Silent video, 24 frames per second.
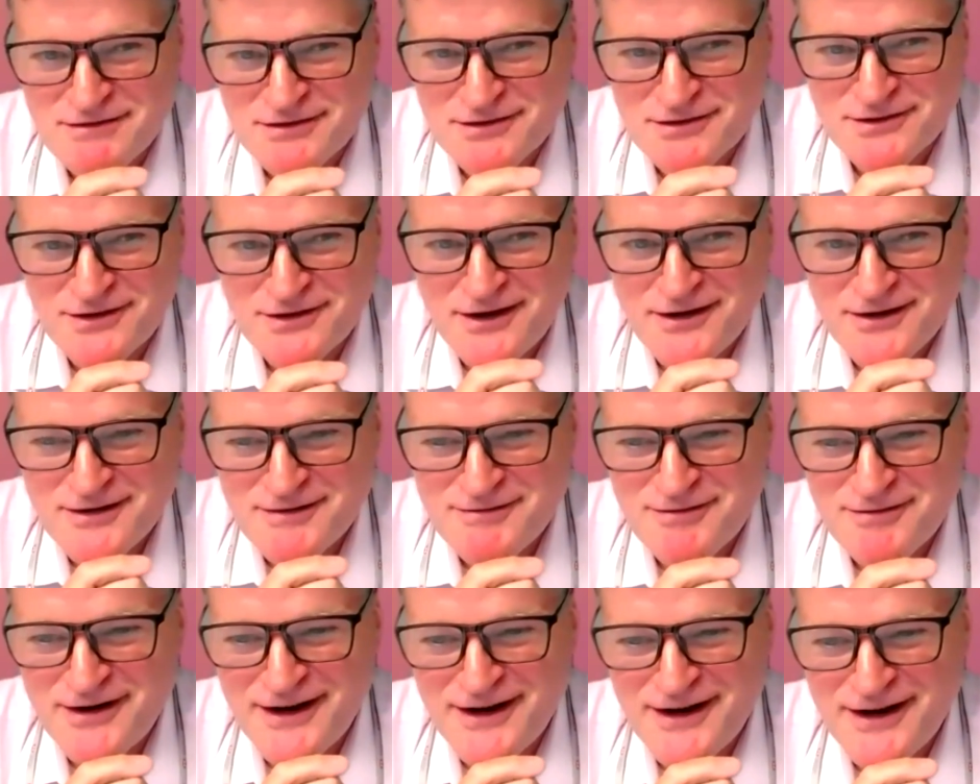because I heard
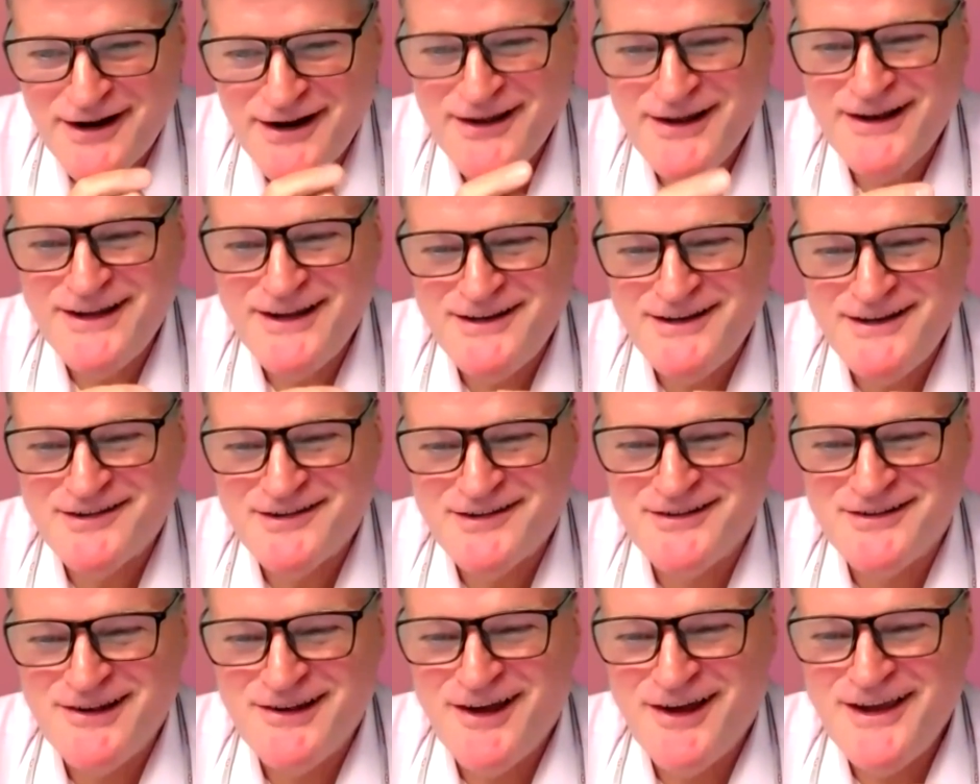very clearly he
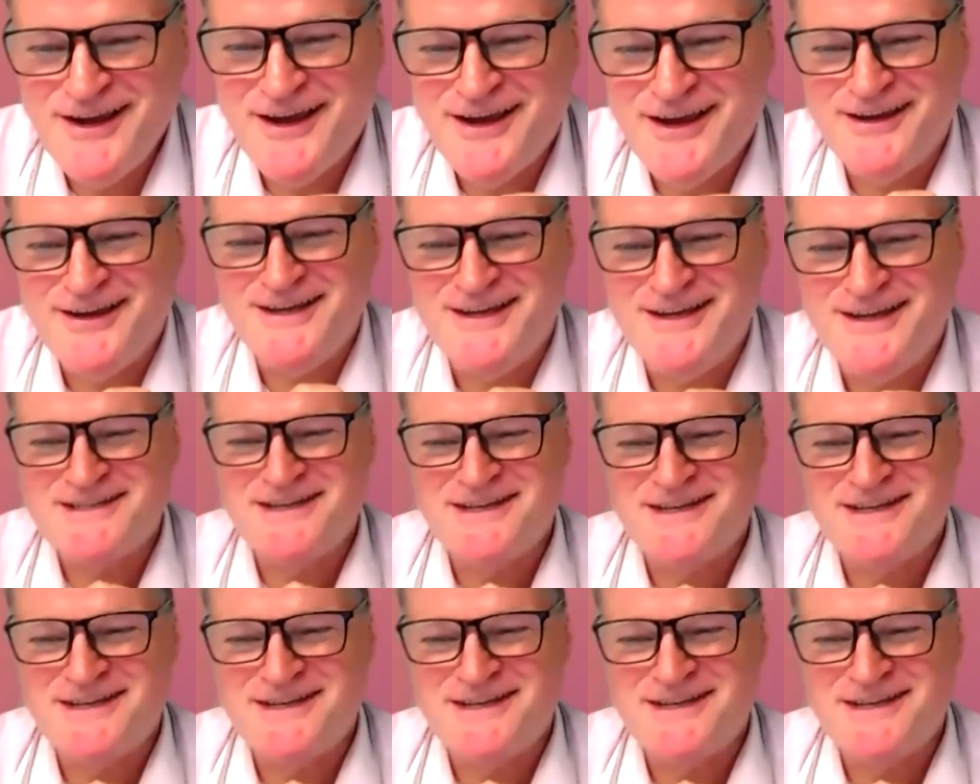doesn't like it.